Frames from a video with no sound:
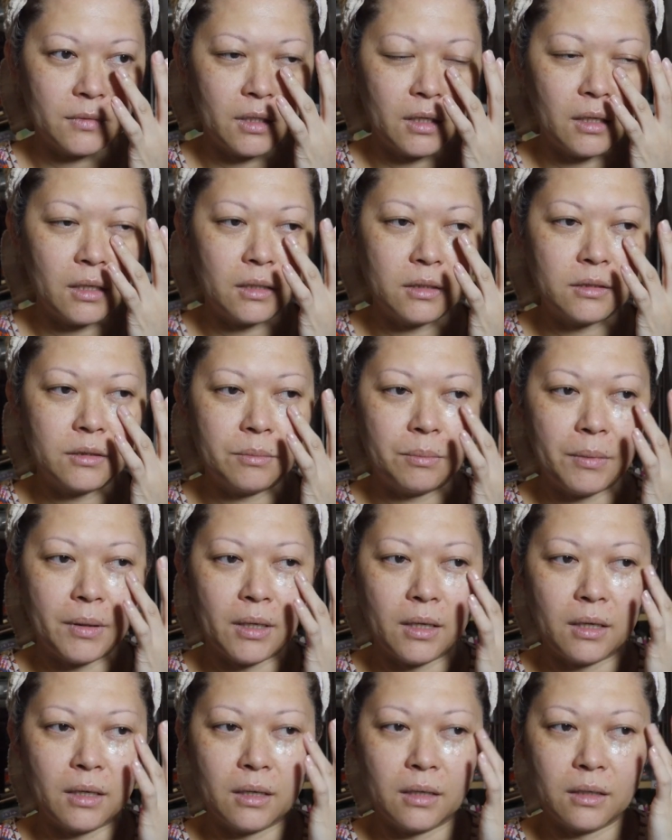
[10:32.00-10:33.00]
it's
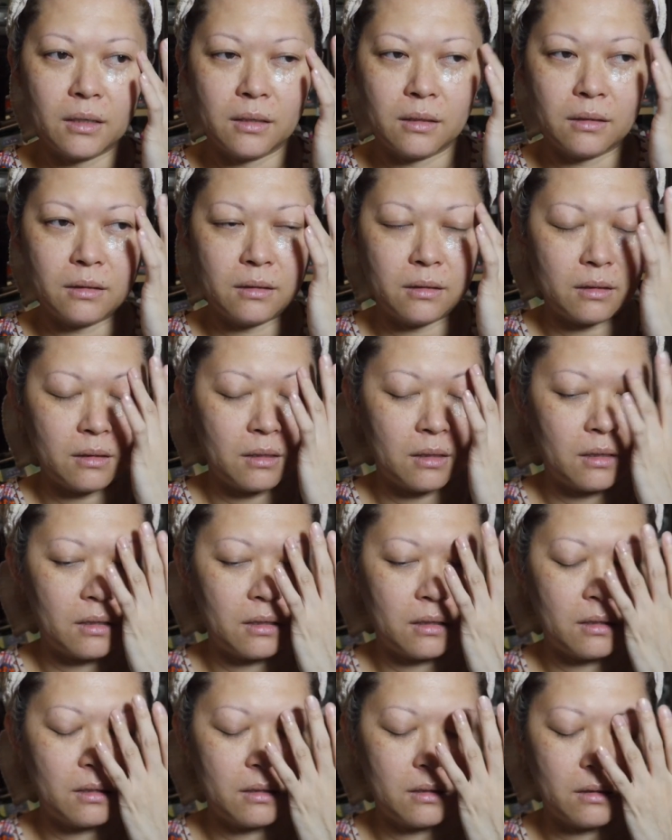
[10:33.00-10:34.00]
been
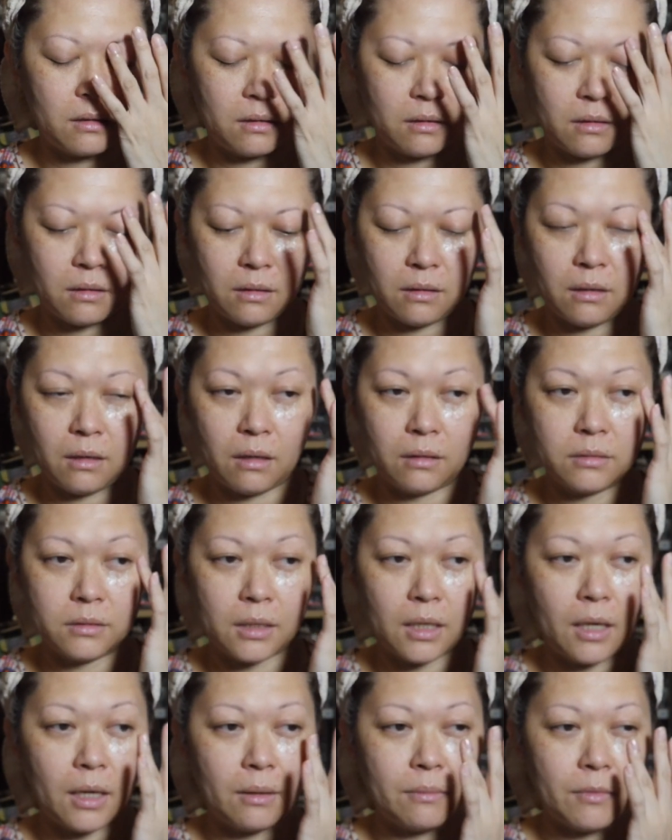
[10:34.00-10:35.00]
a long
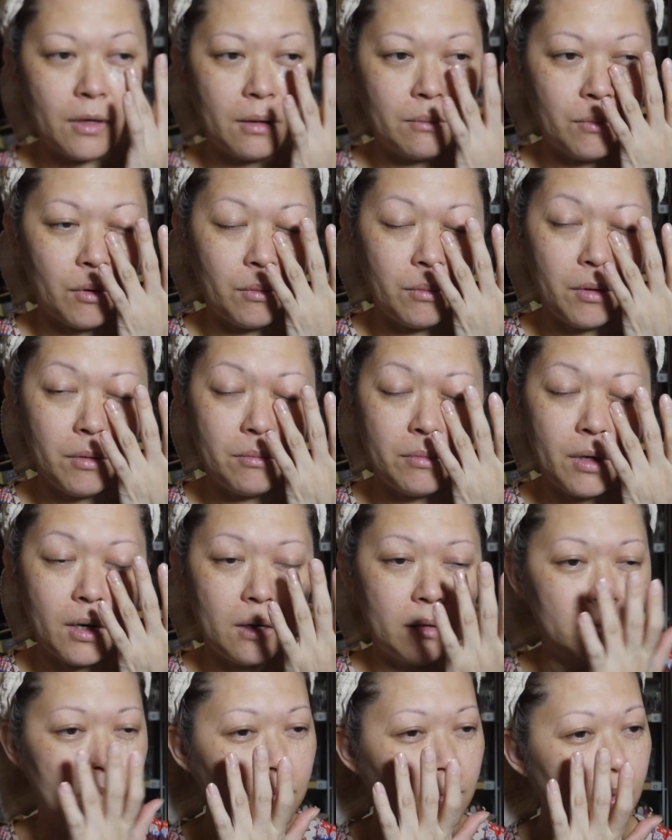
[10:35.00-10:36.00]
time like Bobbi
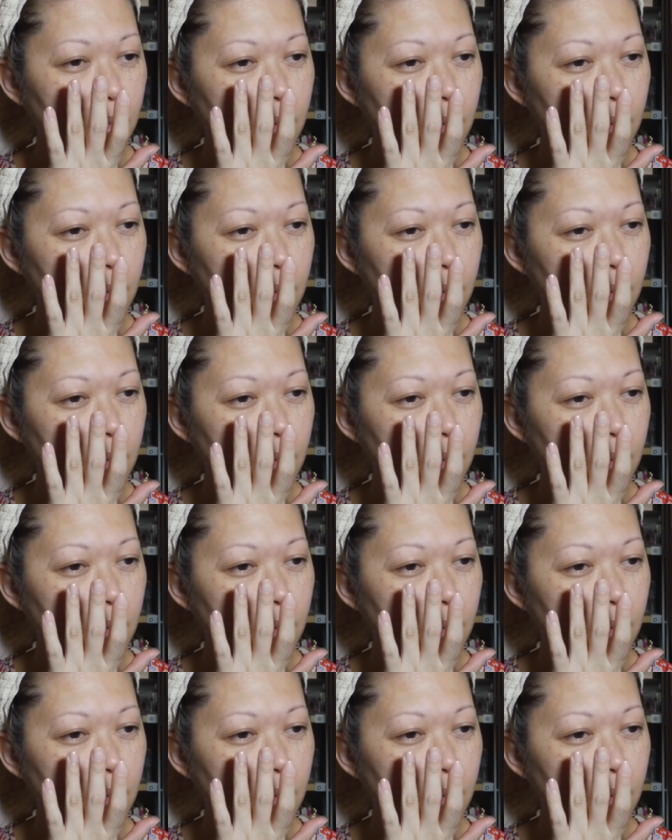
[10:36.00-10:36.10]
Brown.